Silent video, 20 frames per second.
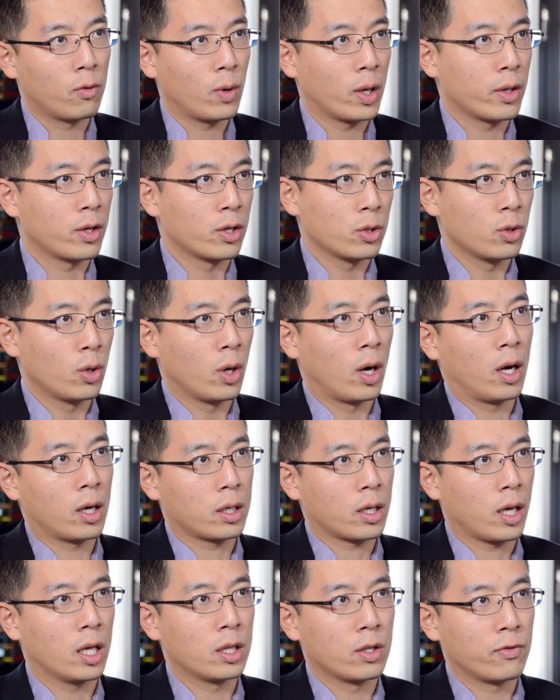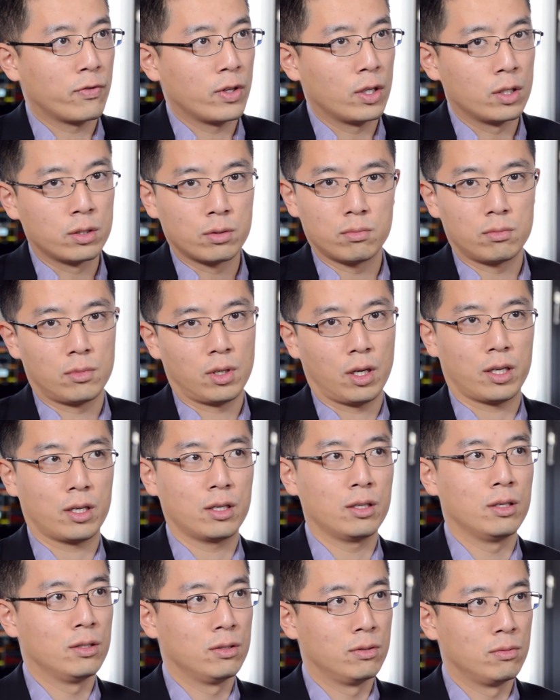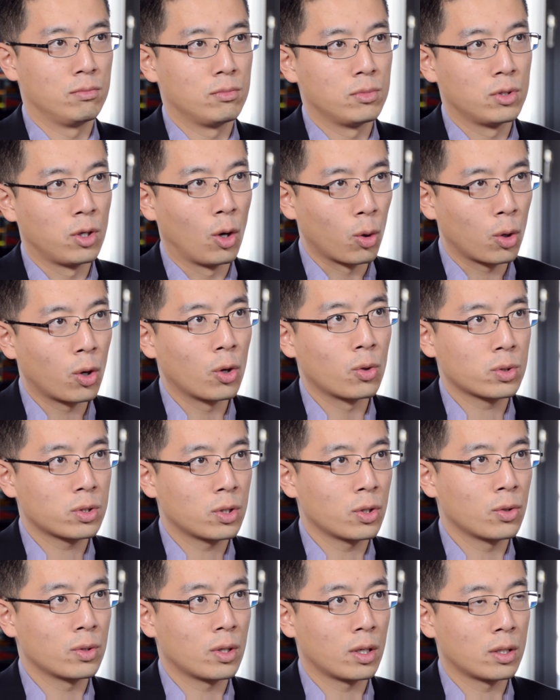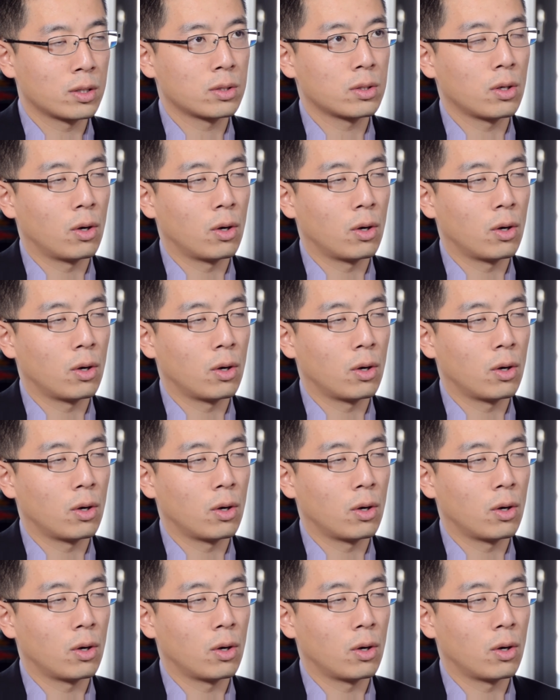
whether you are kind of a local student